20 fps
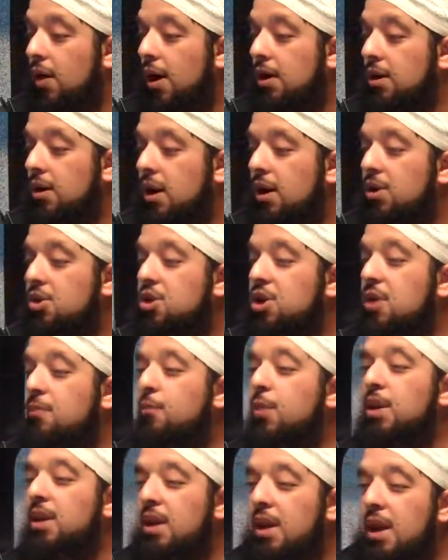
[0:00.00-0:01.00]
right? She
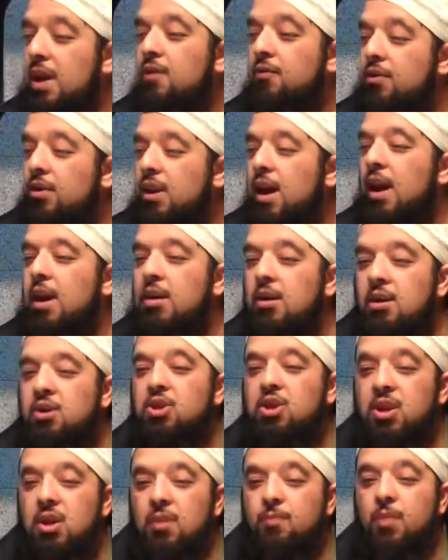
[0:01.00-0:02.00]
believes
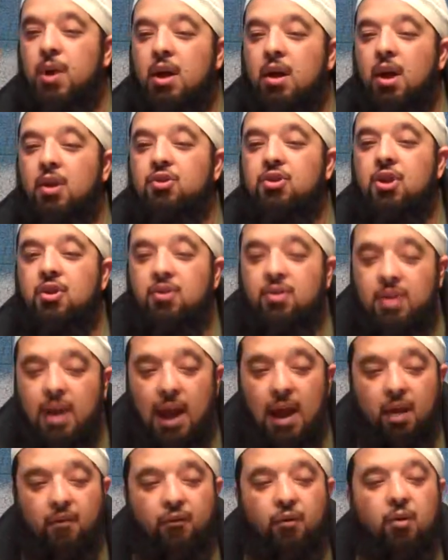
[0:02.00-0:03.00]
that she, because she's
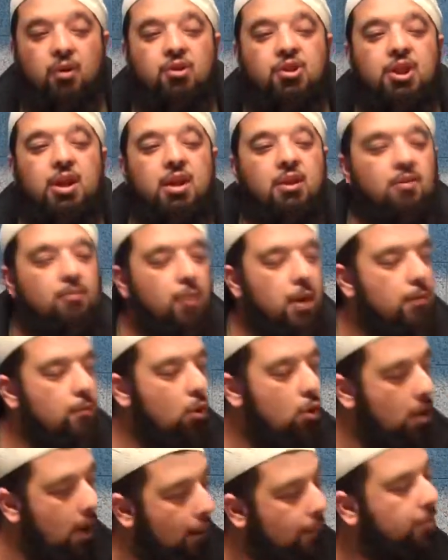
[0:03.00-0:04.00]
thankful, she can be
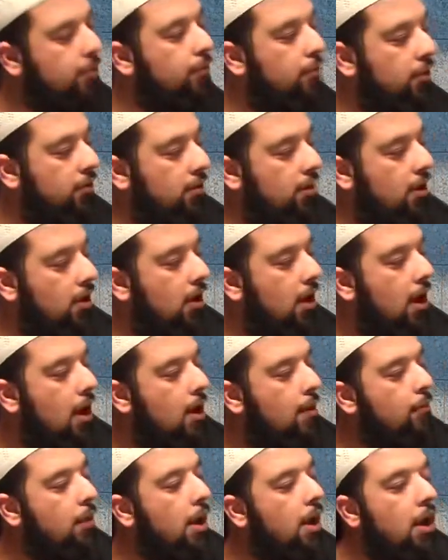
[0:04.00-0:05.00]
more optimistic.
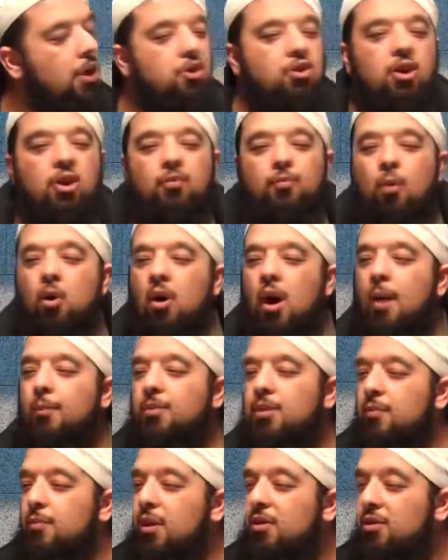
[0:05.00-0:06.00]
Because she's more
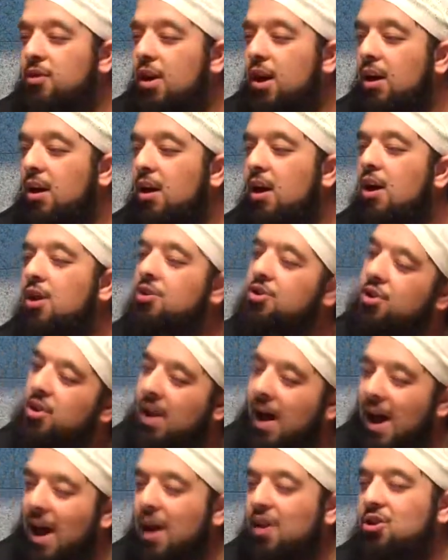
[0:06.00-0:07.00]
optimistic,
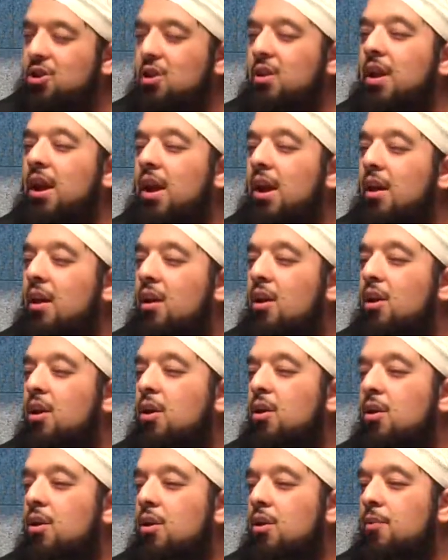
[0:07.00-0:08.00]
she'll actually
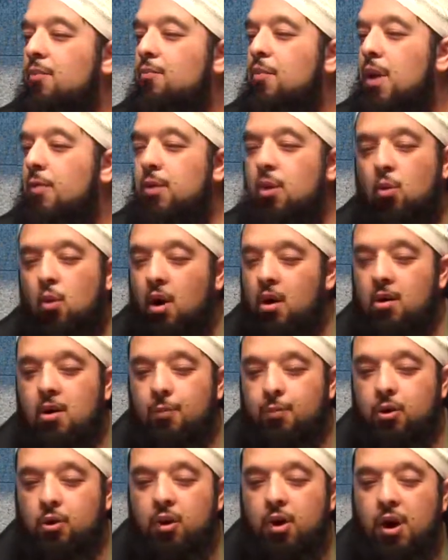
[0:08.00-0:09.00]
maybe
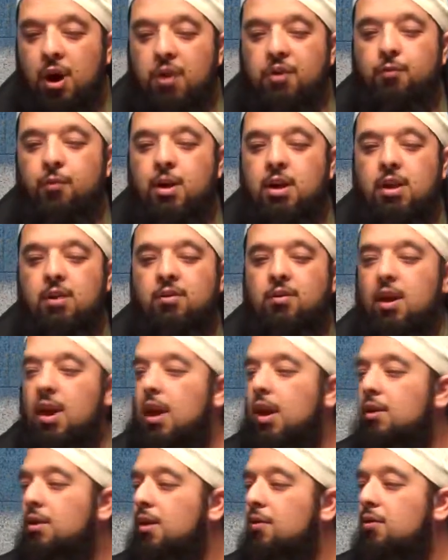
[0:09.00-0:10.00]
walk up to her husband and
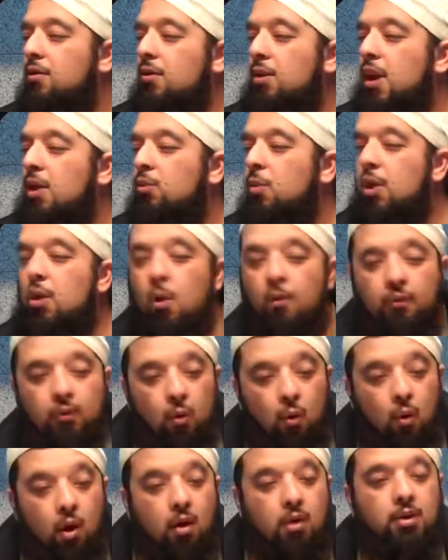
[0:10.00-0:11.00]
say, "Let's, can we go
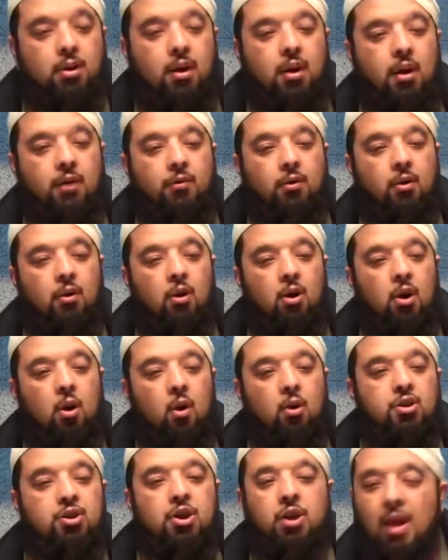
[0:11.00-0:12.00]
for a walk together?"
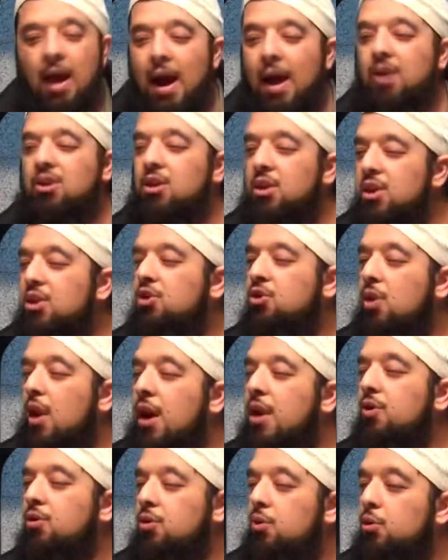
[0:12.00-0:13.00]
Or she'll actually
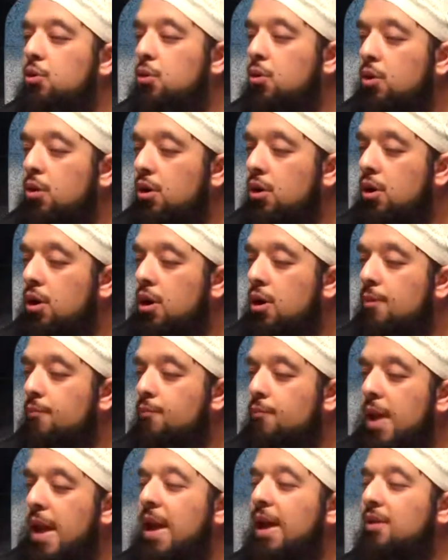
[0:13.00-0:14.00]
try to
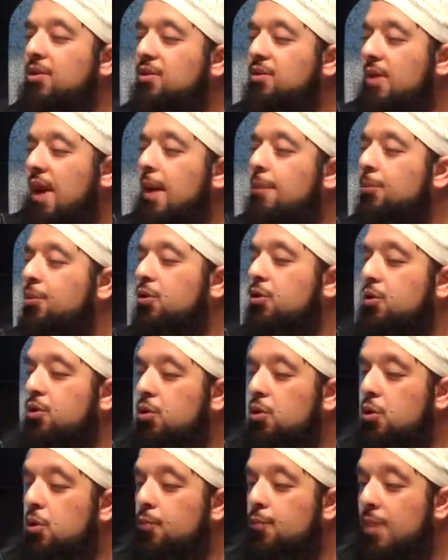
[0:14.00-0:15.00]
make
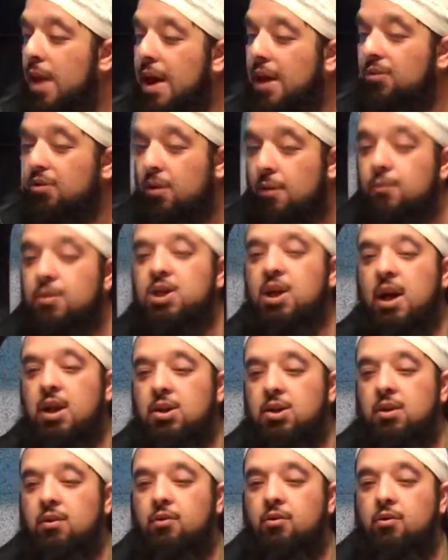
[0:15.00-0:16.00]
steps to make some
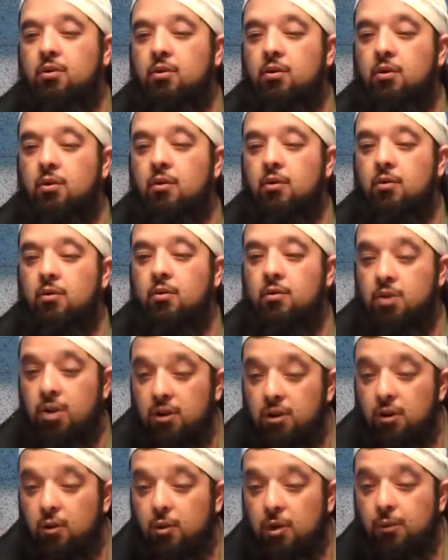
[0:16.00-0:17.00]
changes.
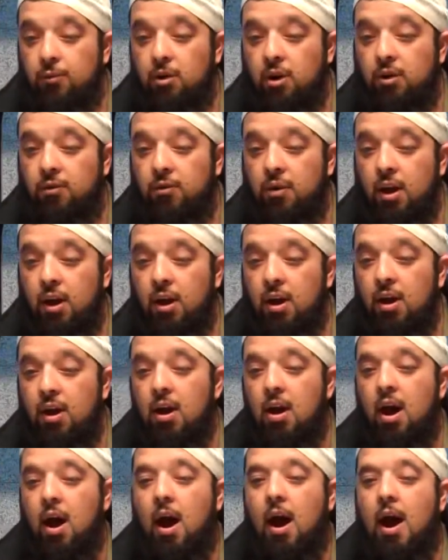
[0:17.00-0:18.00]
Do you see what I'm trying to say?
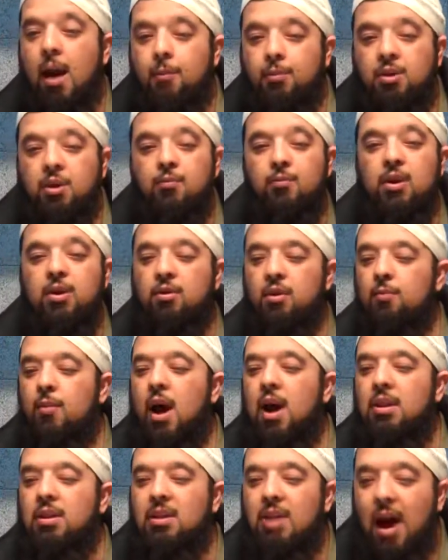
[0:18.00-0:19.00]
Optimism
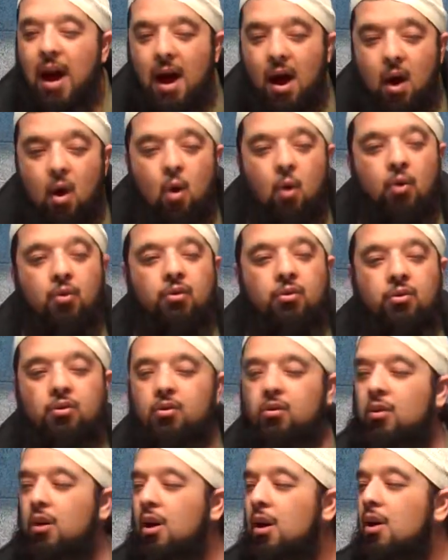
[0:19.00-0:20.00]

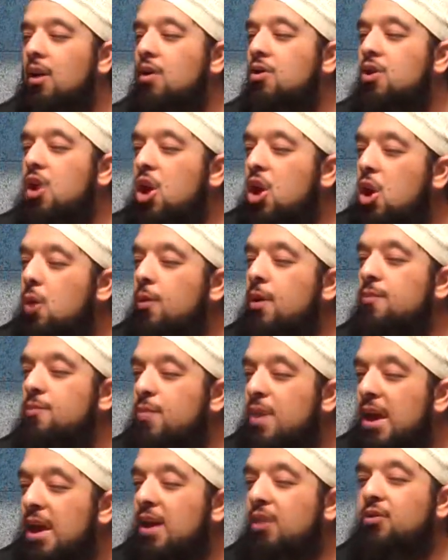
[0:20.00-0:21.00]
allows the
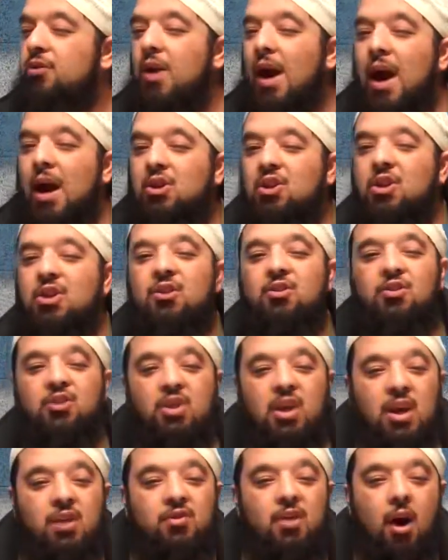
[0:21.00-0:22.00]
human beings to actually
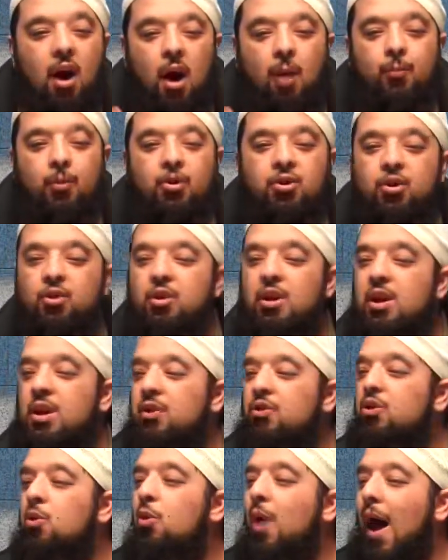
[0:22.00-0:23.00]
see the
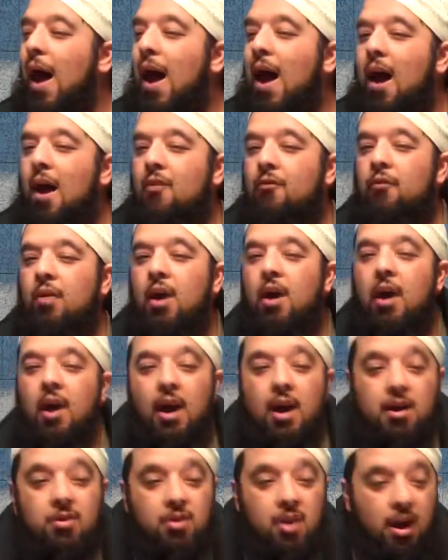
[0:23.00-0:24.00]
opportunities you
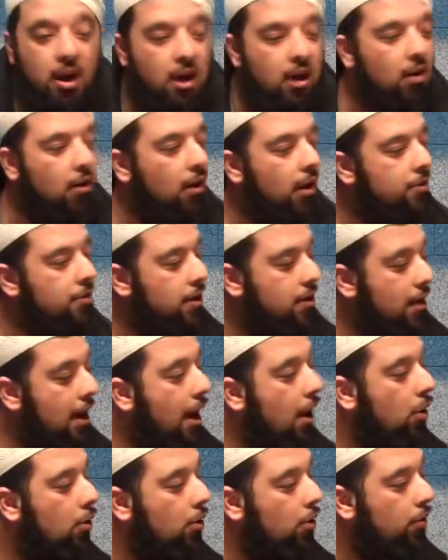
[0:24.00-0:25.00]
have in the here and the
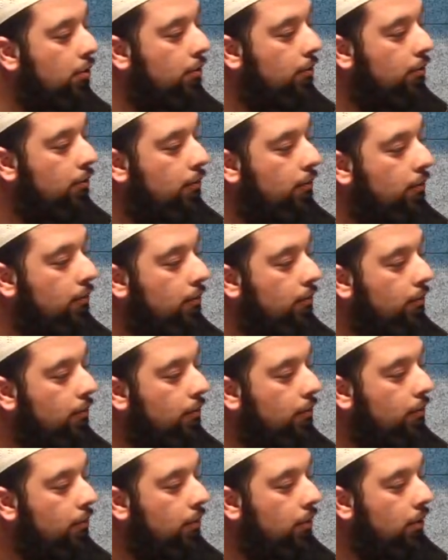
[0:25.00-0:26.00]
now.
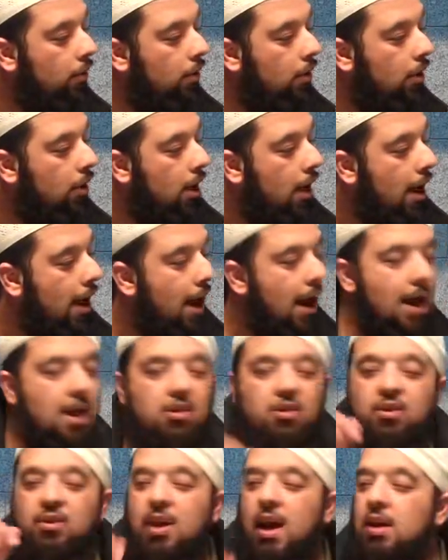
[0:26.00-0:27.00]

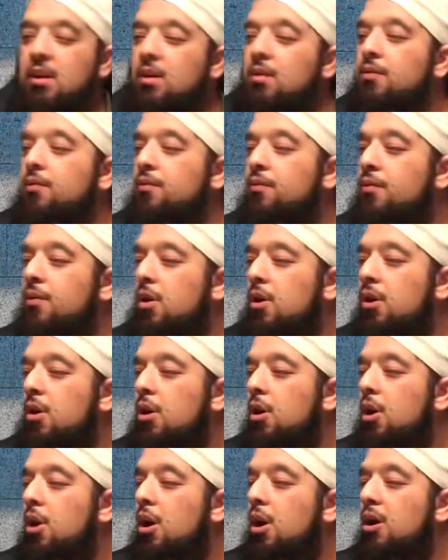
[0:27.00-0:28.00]
Instead of
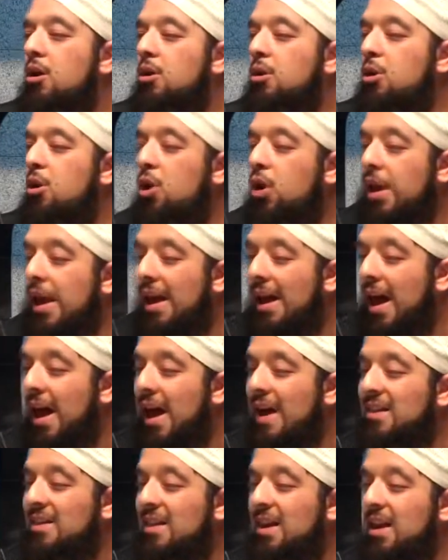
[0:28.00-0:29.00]
looking
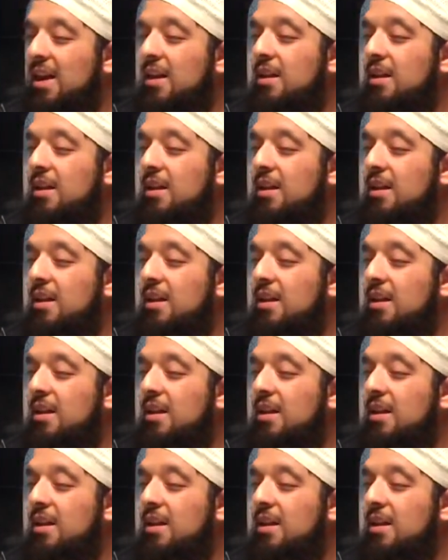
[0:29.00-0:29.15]
at